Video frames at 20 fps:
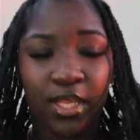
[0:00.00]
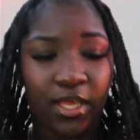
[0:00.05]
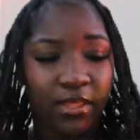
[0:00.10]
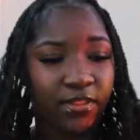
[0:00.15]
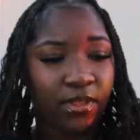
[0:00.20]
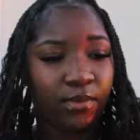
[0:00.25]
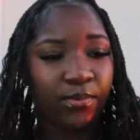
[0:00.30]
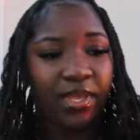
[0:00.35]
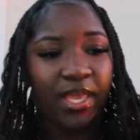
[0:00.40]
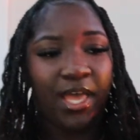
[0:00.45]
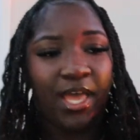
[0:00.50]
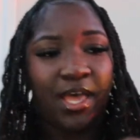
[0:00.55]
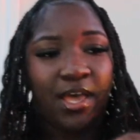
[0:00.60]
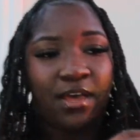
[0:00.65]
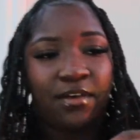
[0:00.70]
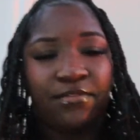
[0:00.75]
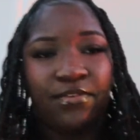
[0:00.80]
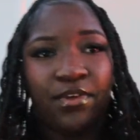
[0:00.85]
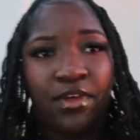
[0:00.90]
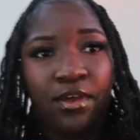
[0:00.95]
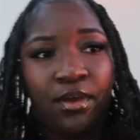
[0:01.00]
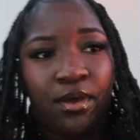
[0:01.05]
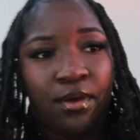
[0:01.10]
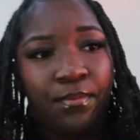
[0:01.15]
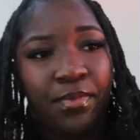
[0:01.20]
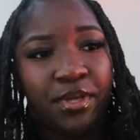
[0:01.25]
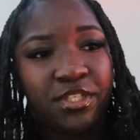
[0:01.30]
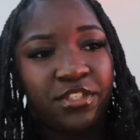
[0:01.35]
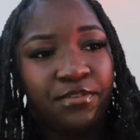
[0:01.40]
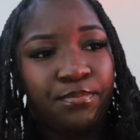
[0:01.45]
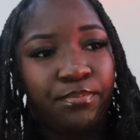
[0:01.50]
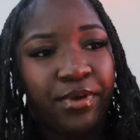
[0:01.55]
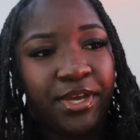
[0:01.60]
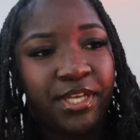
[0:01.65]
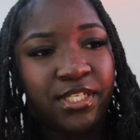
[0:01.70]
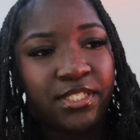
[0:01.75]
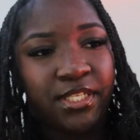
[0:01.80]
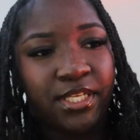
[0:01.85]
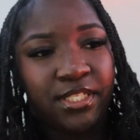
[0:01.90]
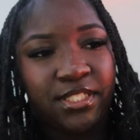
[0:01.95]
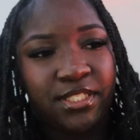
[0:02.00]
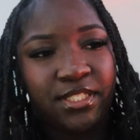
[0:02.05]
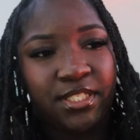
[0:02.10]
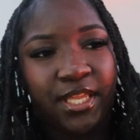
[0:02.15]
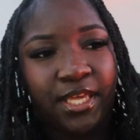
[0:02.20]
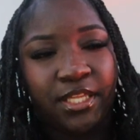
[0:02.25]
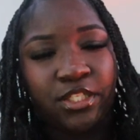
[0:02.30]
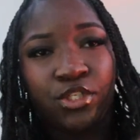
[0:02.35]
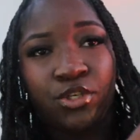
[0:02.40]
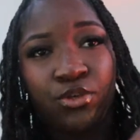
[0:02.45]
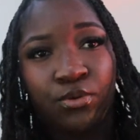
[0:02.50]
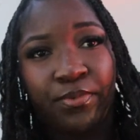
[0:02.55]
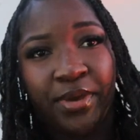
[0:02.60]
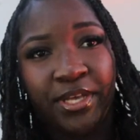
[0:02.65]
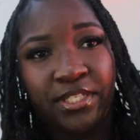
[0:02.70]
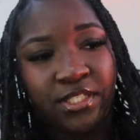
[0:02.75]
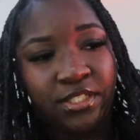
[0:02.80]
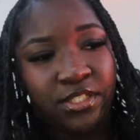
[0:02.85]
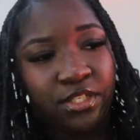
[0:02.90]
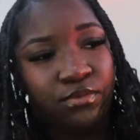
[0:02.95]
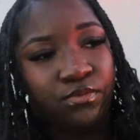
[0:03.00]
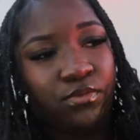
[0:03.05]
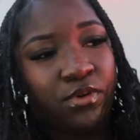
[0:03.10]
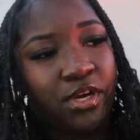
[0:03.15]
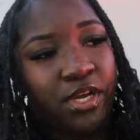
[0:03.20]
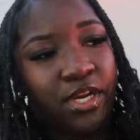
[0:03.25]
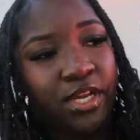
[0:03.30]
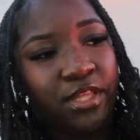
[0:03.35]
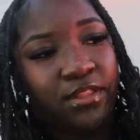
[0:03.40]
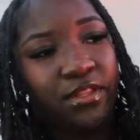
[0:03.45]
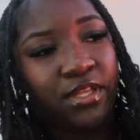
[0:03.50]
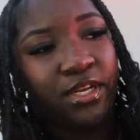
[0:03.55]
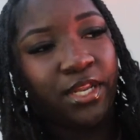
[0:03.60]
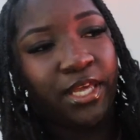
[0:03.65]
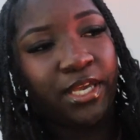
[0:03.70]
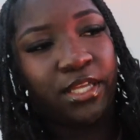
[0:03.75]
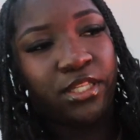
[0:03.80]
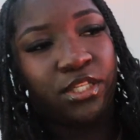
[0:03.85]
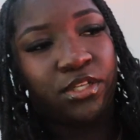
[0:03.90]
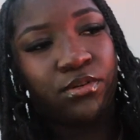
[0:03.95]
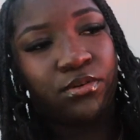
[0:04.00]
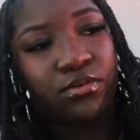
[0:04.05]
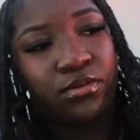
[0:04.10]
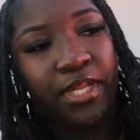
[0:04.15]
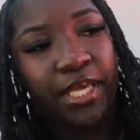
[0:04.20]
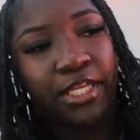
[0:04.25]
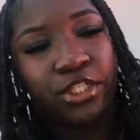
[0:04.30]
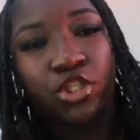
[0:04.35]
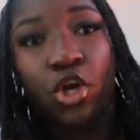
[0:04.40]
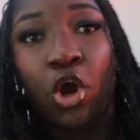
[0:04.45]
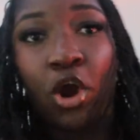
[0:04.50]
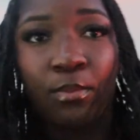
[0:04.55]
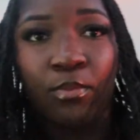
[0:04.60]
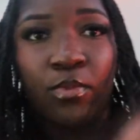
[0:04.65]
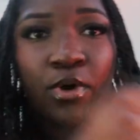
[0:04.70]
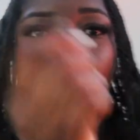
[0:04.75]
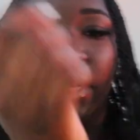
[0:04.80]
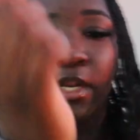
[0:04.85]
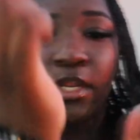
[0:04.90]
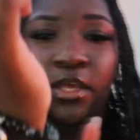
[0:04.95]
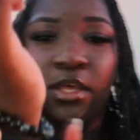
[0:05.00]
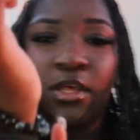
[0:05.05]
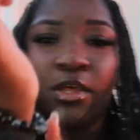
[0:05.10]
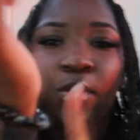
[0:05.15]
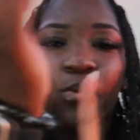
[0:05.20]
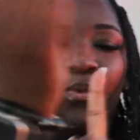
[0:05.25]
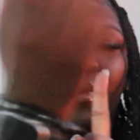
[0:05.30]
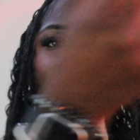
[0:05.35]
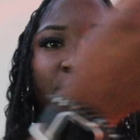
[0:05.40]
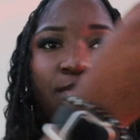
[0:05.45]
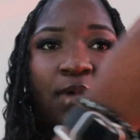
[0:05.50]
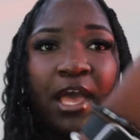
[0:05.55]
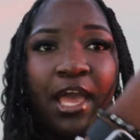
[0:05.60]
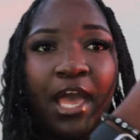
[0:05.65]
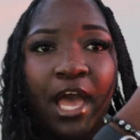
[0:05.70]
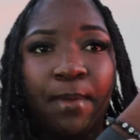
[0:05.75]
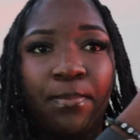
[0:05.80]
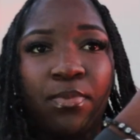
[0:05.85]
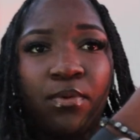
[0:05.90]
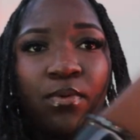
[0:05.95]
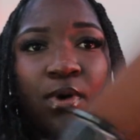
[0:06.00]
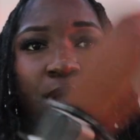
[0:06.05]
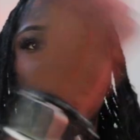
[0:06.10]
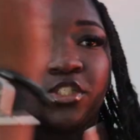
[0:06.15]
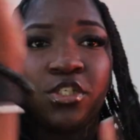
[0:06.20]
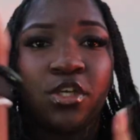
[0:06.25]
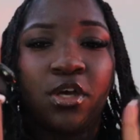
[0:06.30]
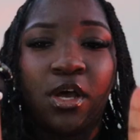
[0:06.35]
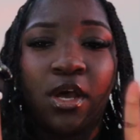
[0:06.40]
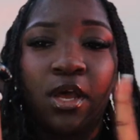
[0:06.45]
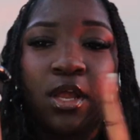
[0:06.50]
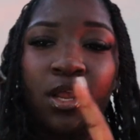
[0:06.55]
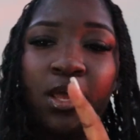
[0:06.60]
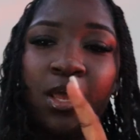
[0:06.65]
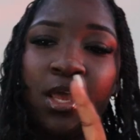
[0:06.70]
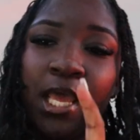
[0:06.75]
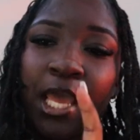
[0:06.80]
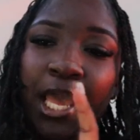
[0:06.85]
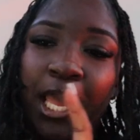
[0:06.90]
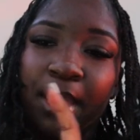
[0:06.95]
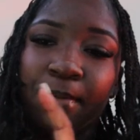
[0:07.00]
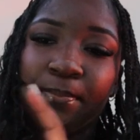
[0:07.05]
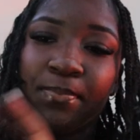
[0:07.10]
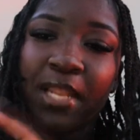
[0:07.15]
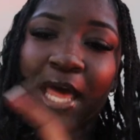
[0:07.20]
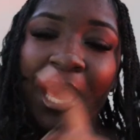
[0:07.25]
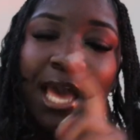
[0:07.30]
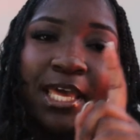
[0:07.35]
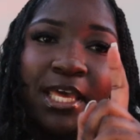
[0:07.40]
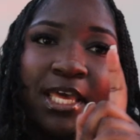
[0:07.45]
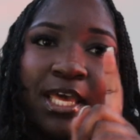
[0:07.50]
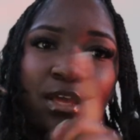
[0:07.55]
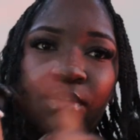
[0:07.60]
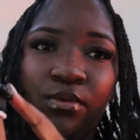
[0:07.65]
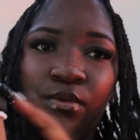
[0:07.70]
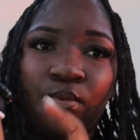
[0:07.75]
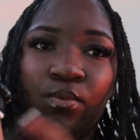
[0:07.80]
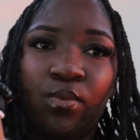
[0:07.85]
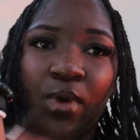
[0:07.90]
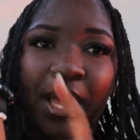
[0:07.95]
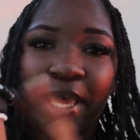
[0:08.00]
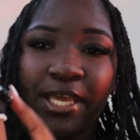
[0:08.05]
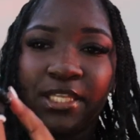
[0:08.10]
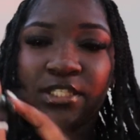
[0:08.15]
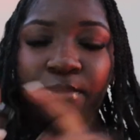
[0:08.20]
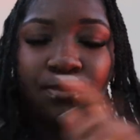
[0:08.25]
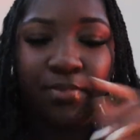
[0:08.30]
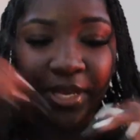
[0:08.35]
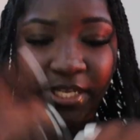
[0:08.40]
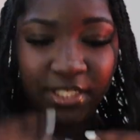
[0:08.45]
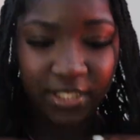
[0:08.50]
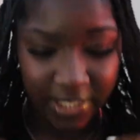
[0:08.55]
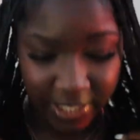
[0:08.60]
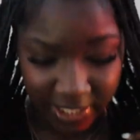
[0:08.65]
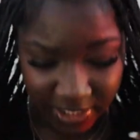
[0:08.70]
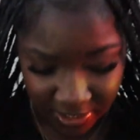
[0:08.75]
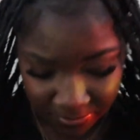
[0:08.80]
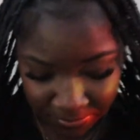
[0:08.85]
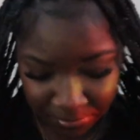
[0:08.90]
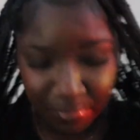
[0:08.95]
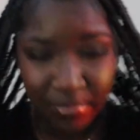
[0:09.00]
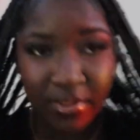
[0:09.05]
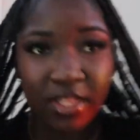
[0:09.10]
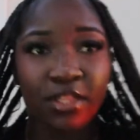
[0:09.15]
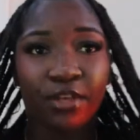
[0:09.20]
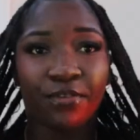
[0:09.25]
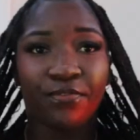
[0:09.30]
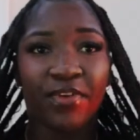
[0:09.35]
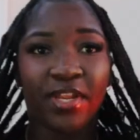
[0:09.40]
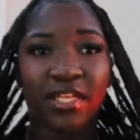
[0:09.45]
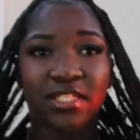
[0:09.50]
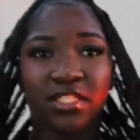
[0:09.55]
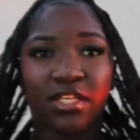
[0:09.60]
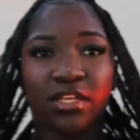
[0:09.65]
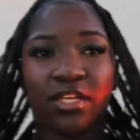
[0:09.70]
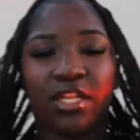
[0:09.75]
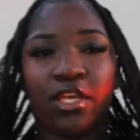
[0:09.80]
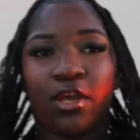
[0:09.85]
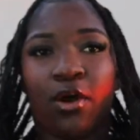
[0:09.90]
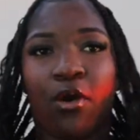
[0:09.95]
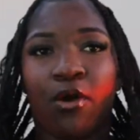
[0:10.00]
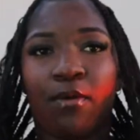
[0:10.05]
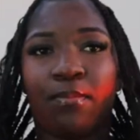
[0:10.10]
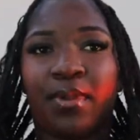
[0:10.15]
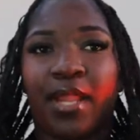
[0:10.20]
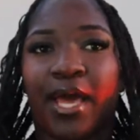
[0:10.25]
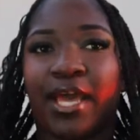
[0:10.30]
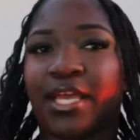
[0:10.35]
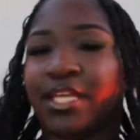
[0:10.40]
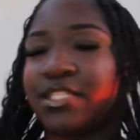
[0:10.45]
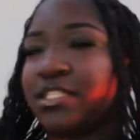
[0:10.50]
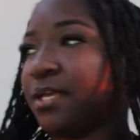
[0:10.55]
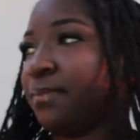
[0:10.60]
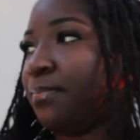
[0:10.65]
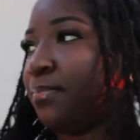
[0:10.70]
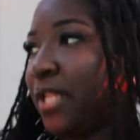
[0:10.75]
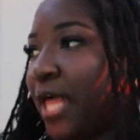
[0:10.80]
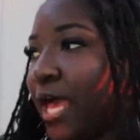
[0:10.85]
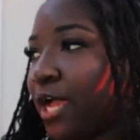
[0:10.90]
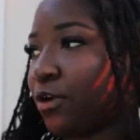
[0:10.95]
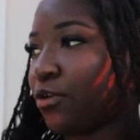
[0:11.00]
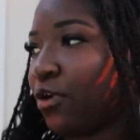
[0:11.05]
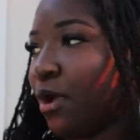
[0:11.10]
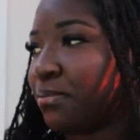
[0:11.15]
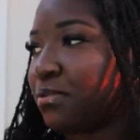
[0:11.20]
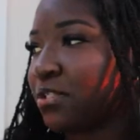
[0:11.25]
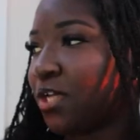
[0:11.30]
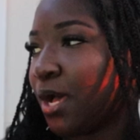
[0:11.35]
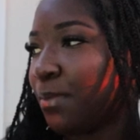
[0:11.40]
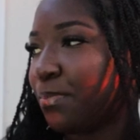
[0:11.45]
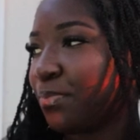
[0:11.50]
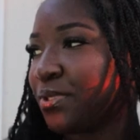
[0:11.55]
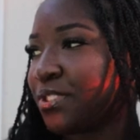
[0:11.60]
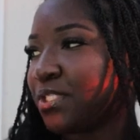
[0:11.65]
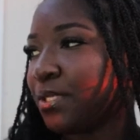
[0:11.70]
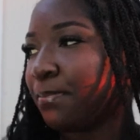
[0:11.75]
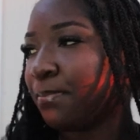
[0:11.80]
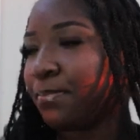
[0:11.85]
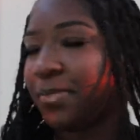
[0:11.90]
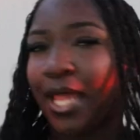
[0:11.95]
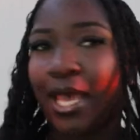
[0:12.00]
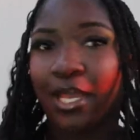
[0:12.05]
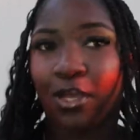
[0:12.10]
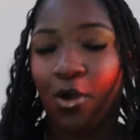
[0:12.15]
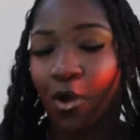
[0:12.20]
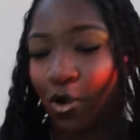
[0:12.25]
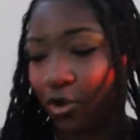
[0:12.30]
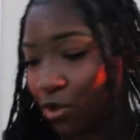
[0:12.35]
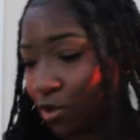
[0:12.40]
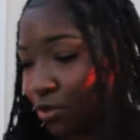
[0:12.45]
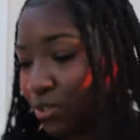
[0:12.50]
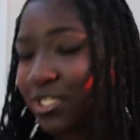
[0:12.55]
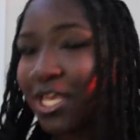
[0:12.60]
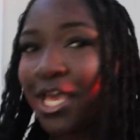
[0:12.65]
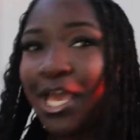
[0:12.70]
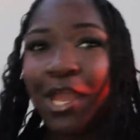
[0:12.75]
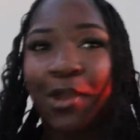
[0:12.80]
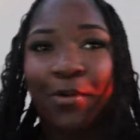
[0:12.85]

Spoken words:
And then we have a bunch of bracelets. It's like two bracelets in one and then like a little like charm one. We have my Apple Watch on, a black and white bracelet. The fit is literally all black. It's a black crop top with some black cargos.